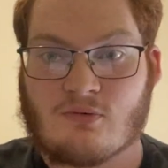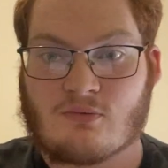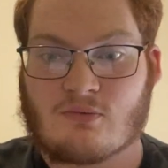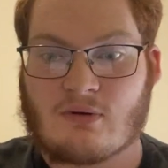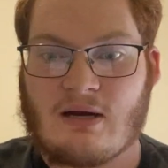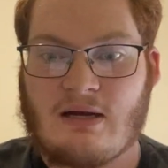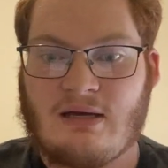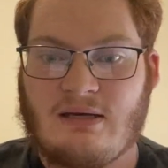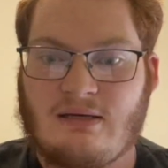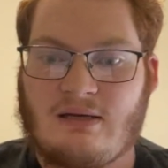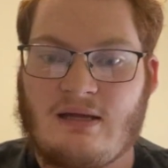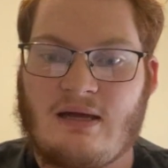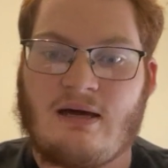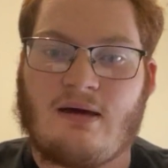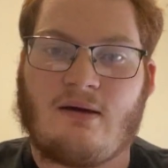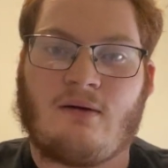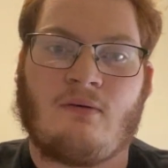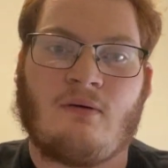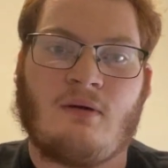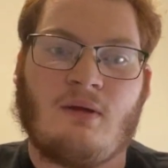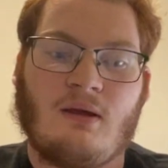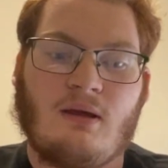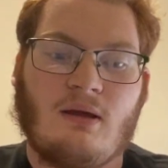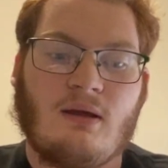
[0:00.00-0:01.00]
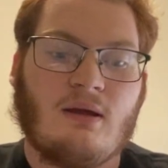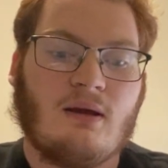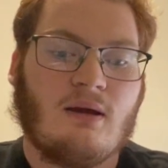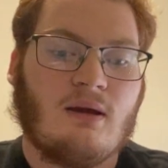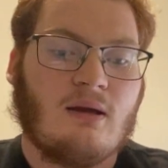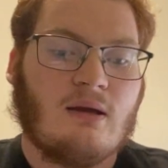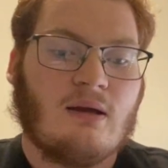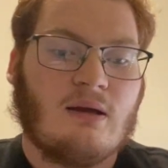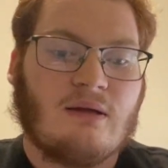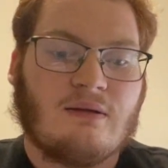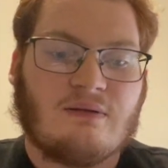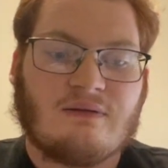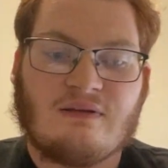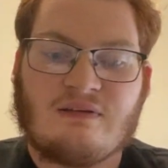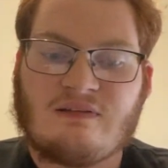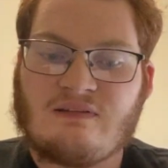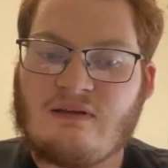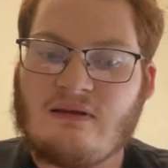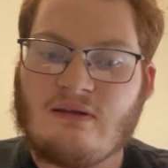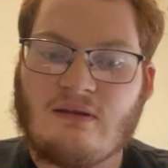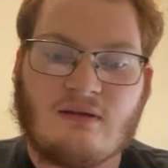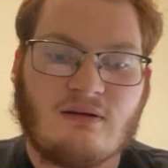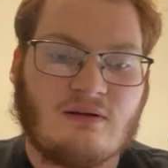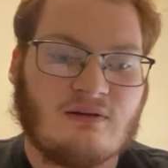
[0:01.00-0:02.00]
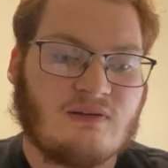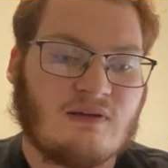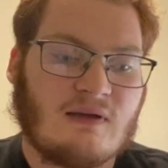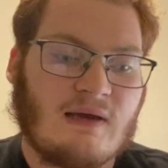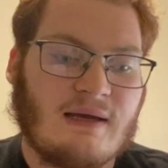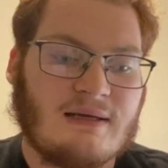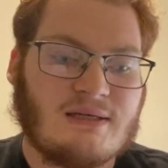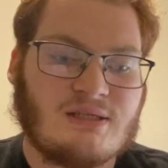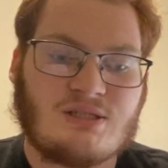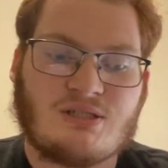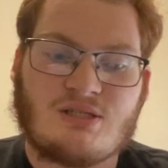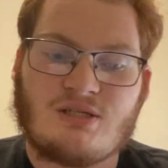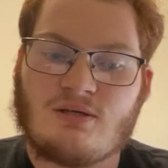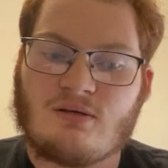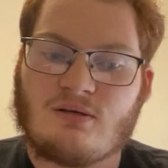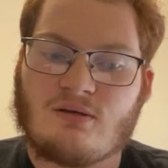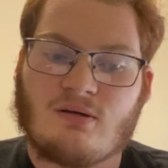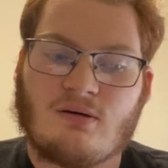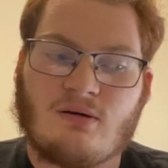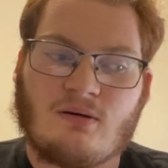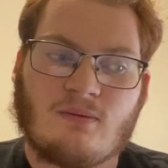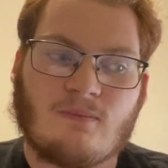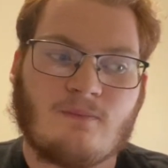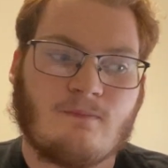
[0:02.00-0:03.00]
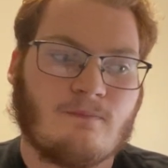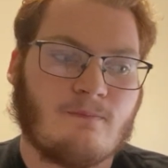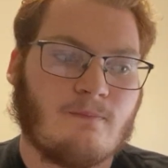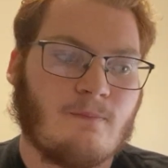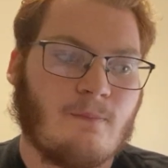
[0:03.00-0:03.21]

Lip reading: right now. The Steelers last year,